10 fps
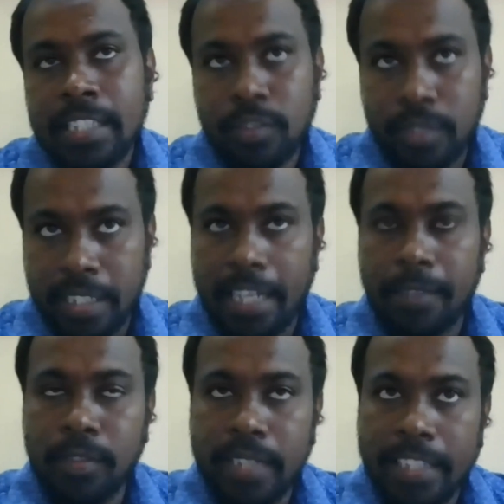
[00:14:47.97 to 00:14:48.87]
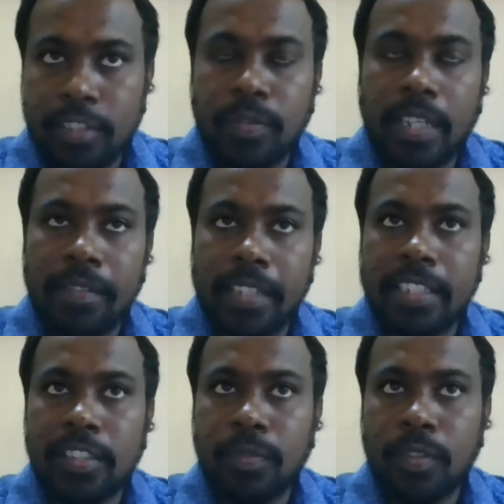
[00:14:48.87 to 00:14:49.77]
So therefore, that's why we
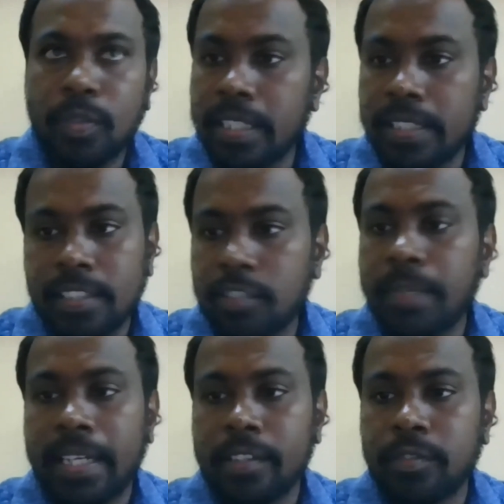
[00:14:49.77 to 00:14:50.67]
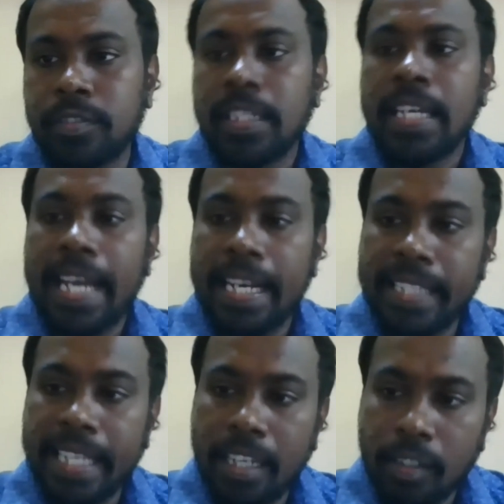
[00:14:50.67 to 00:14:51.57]
just want to conserve mangroves. And there
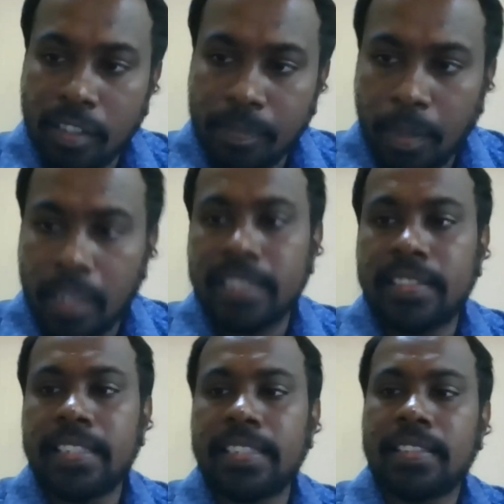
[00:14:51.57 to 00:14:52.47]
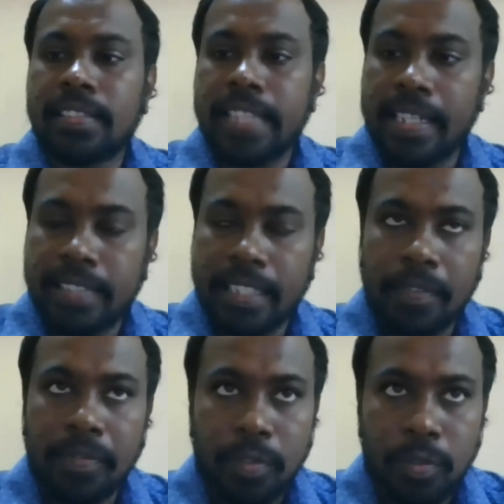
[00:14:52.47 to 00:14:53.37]
are a lot of policies and set of
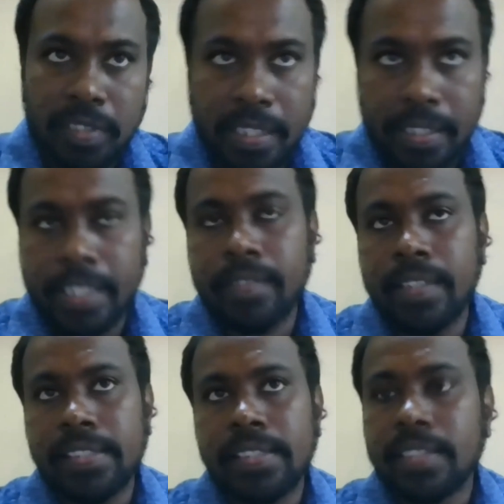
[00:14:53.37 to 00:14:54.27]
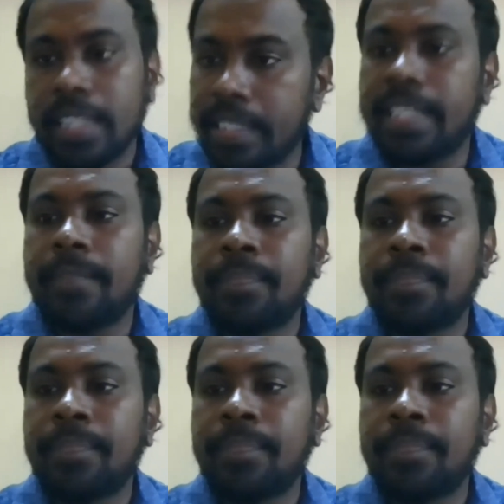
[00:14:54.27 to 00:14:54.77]
rules and regulations are there.